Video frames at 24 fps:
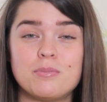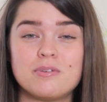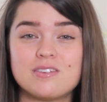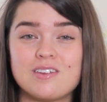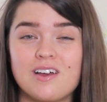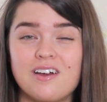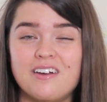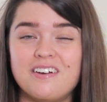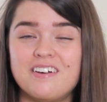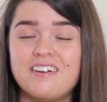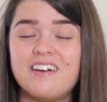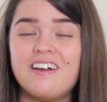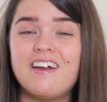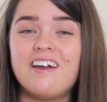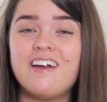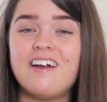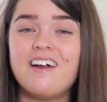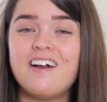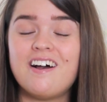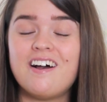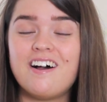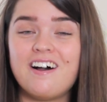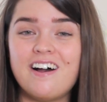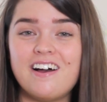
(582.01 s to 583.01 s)
So
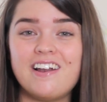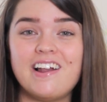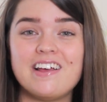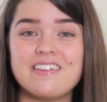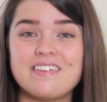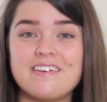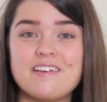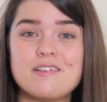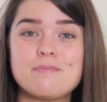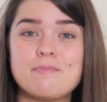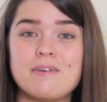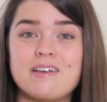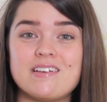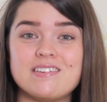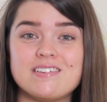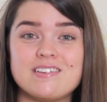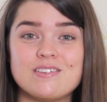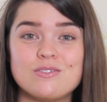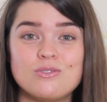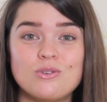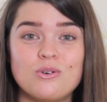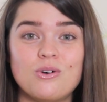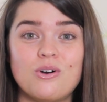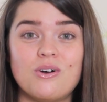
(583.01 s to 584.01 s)
I like this because
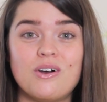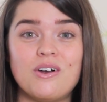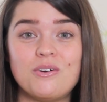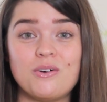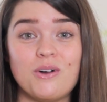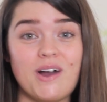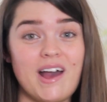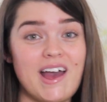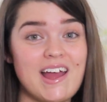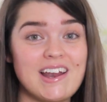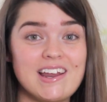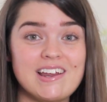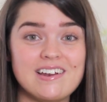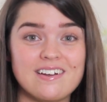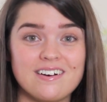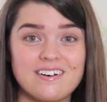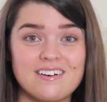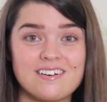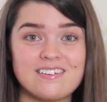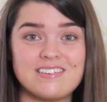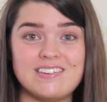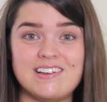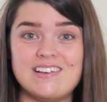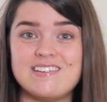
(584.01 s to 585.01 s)
it's not got any
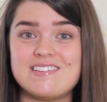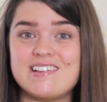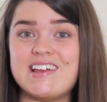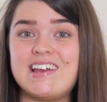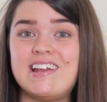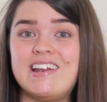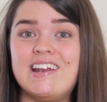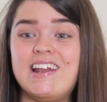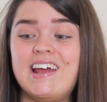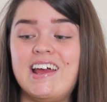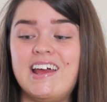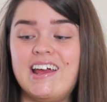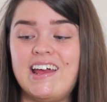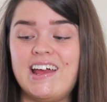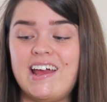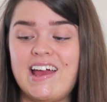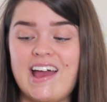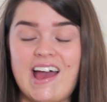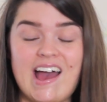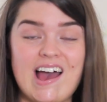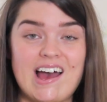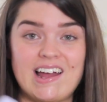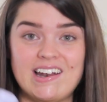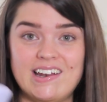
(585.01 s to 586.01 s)
nasties in
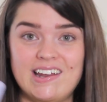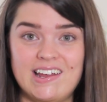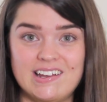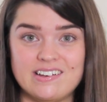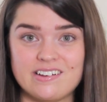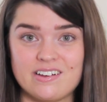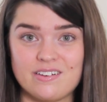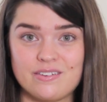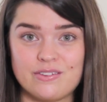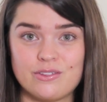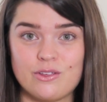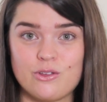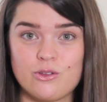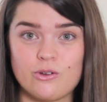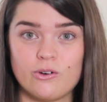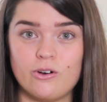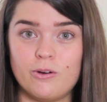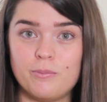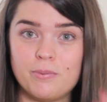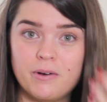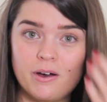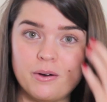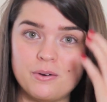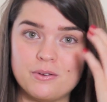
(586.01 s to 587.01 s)
and it does the
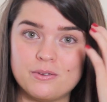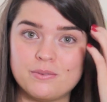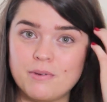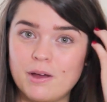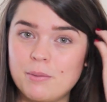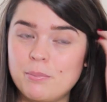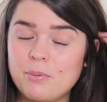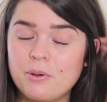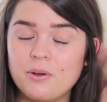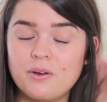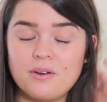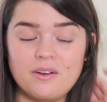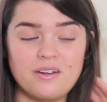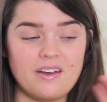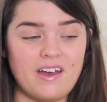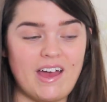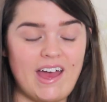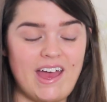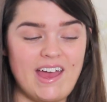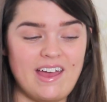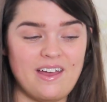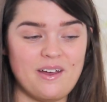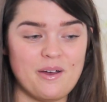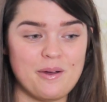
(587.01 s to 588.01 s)
job. I put
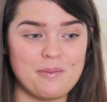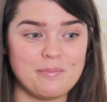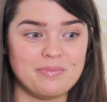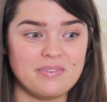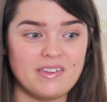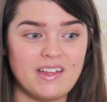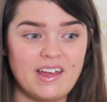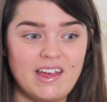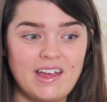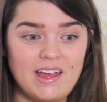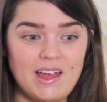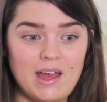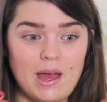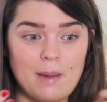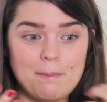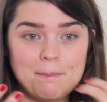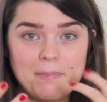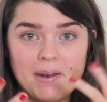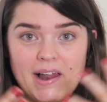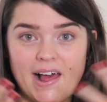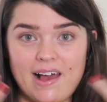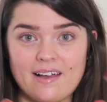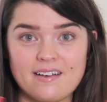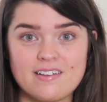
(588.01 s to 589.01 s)
a
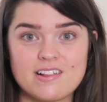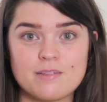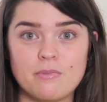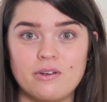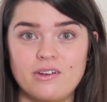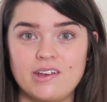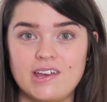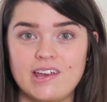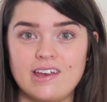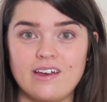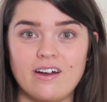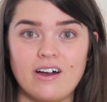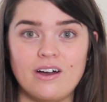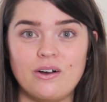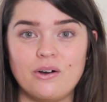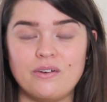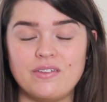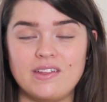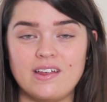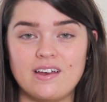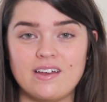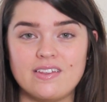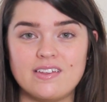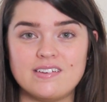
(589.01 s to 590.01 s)
black smoky eye
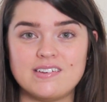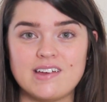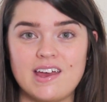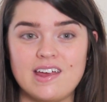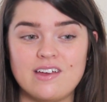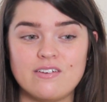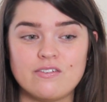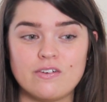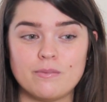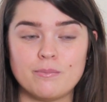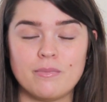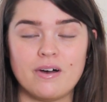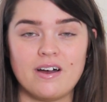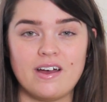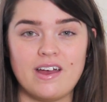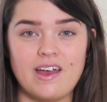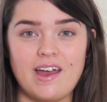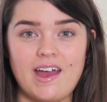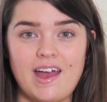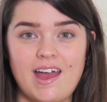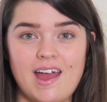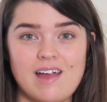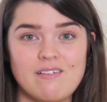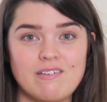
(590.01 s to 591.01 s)
on the other day for
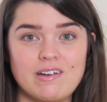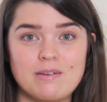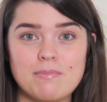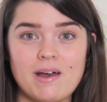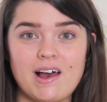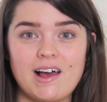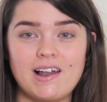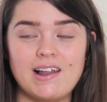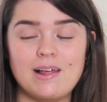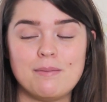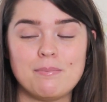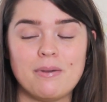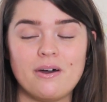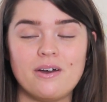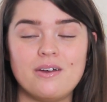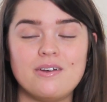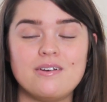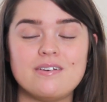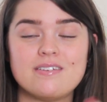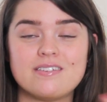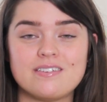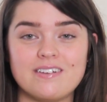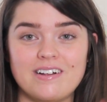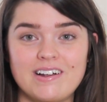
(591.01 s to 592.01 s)
my Erin palette
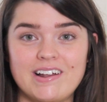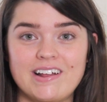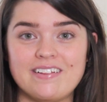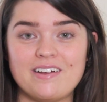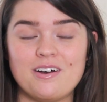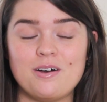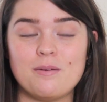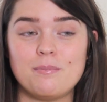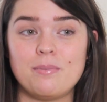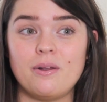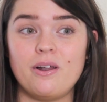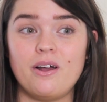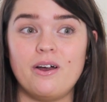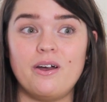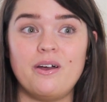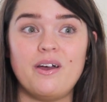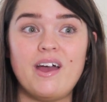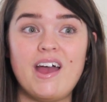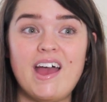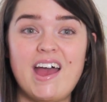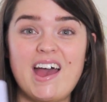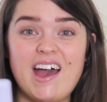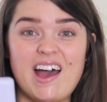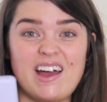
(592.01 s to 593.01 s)
post, I'll link that up below, and
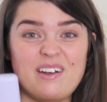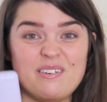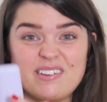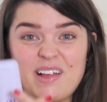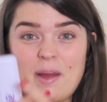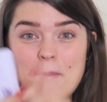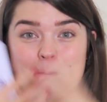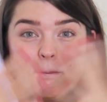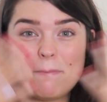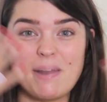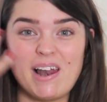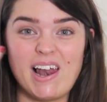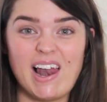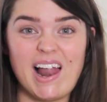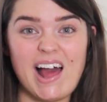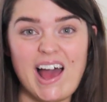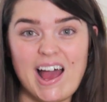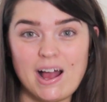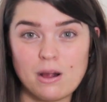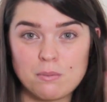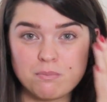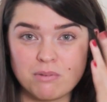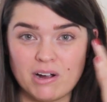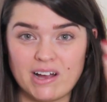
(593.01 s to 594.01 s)
it's like
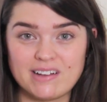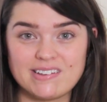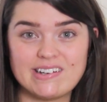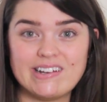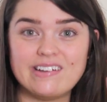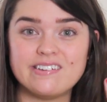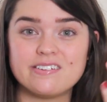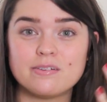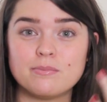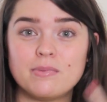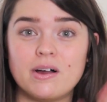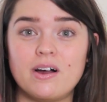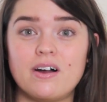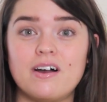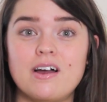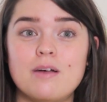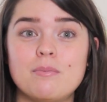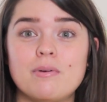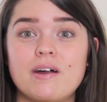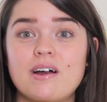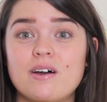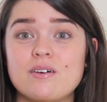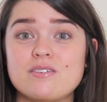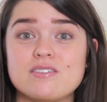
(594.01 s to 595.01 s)
black practically to my
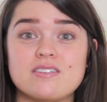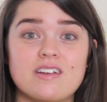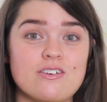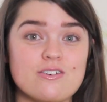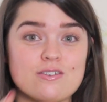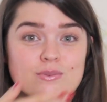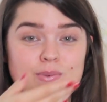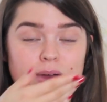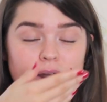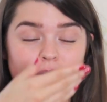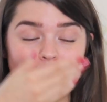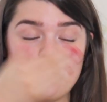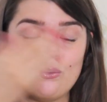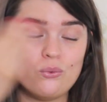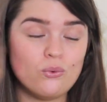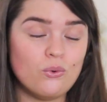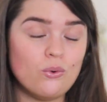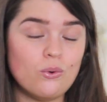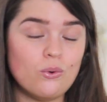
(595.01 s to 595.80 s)
eyebrows, and I just went,